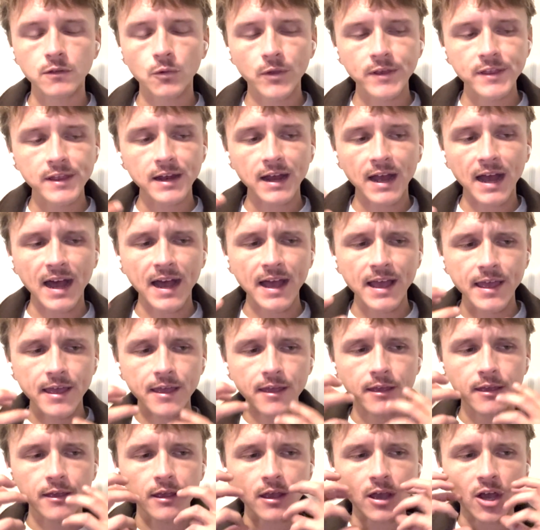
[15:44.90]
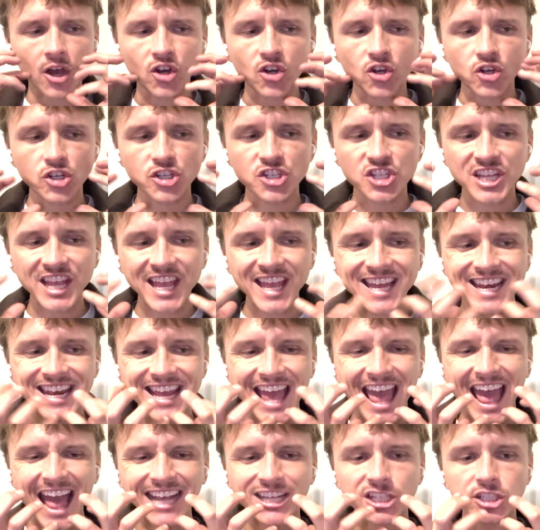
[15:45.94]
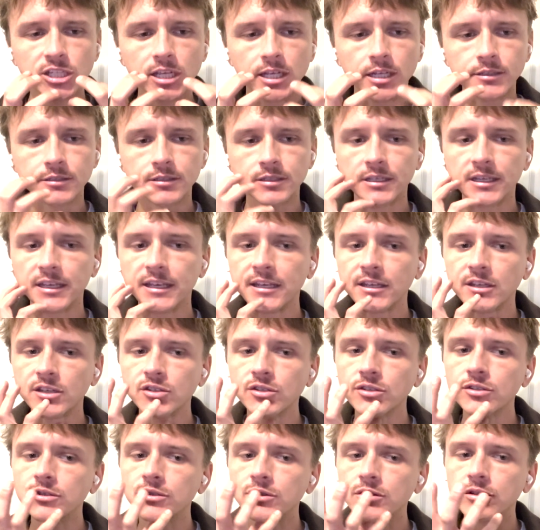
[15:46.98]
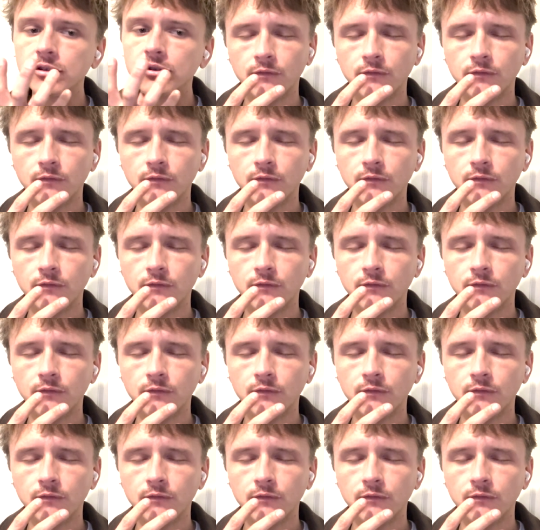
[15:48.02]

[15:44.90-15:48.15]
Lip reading: way that I understand accents is